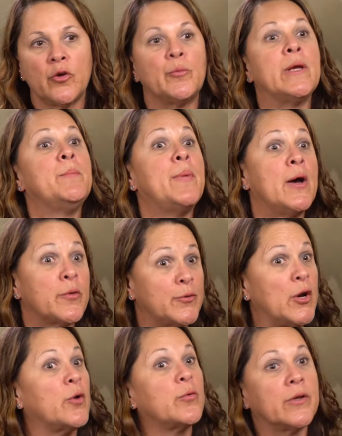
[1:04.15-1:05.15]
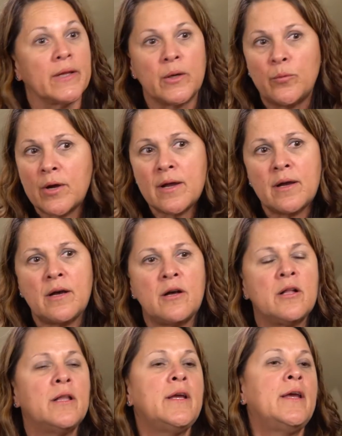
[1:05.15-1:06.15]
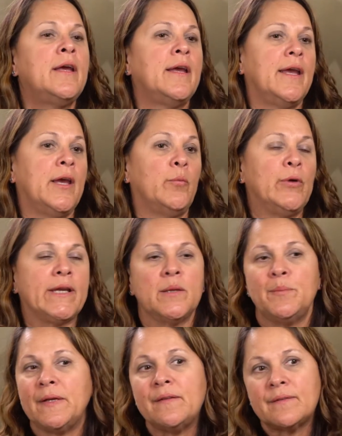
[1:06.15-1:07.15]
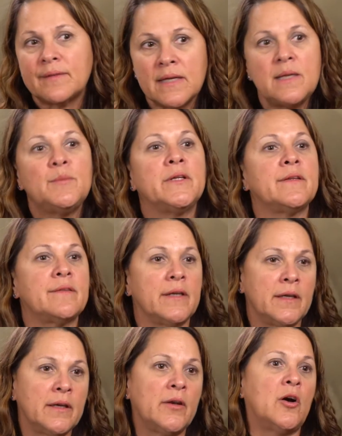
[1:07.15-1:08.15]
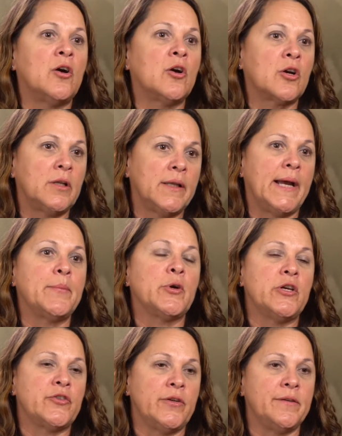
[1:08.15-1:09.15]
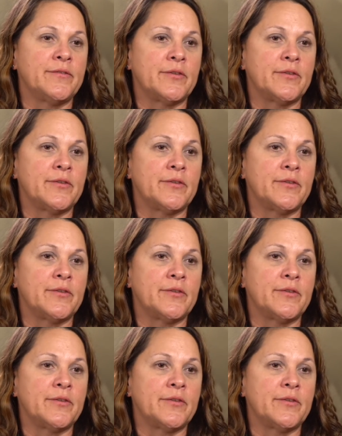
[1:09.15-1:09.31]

that we both know really well and we can be seamless in our collaboration and